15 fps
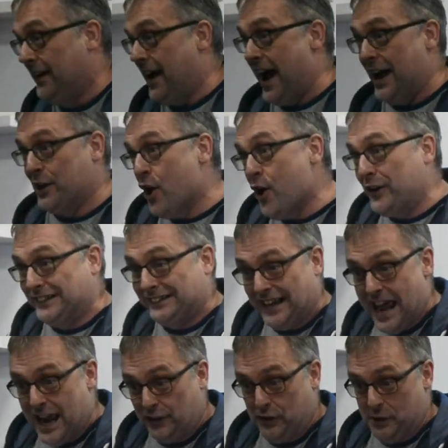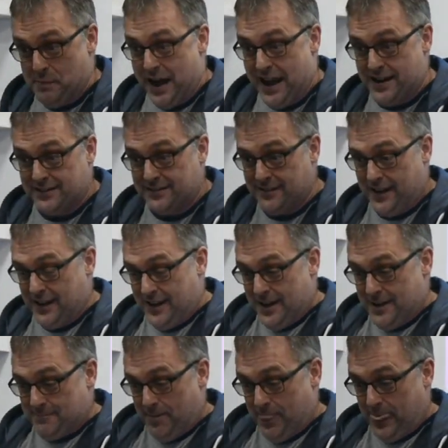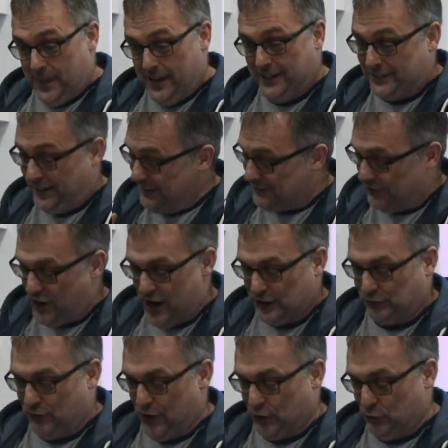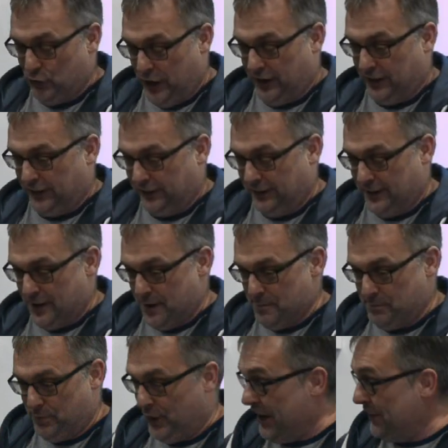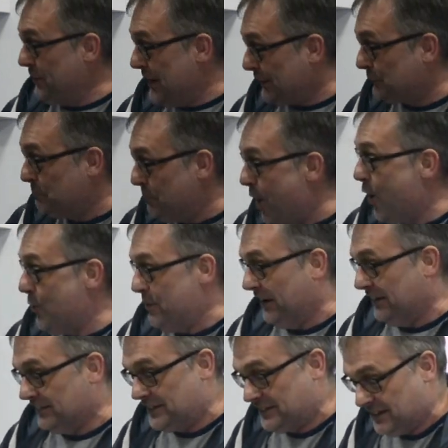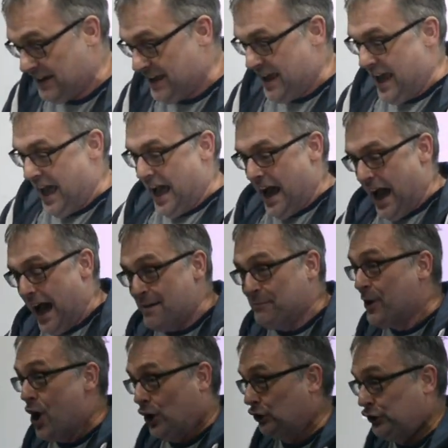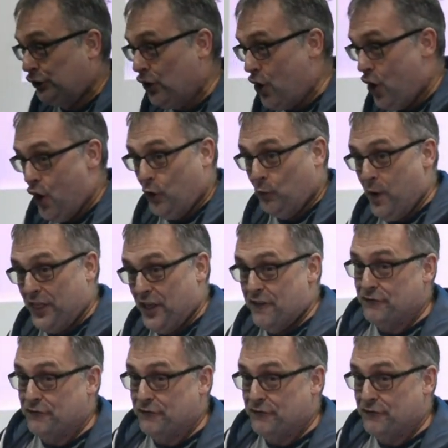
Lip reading: I know he's an angry man. He's a nice fellow, really. But in this moment, I'm not sure whether